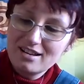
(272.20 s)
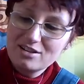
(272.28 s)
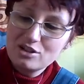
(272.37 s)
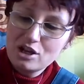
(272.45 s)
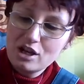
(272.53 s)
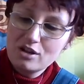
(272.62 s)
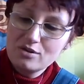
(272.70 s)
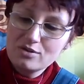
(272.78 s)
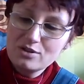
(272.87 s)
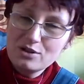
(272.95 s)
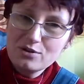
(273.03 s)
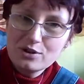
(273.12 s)
tones.
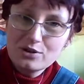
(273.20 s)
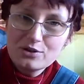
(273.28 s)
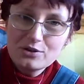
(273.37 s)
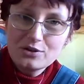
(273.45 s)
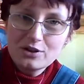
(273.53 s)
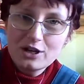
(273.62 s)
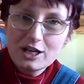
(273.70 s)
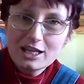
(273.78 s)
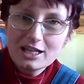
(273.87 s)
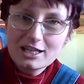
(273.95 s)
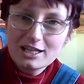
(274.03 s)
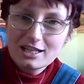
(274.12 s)
You can try
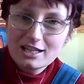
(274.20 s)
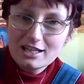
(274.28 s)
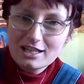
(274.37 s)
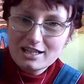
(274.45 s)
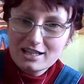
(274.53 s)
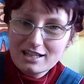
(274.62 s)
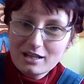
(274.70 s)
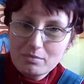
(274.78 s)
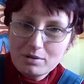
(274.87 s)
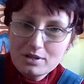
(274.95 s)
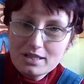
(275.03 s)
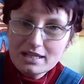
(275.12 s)

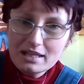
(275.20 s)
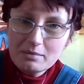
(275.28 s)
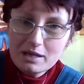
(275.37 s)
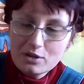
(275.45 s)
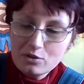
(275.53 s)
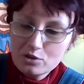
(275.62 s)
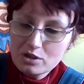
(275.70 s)
putting them in order.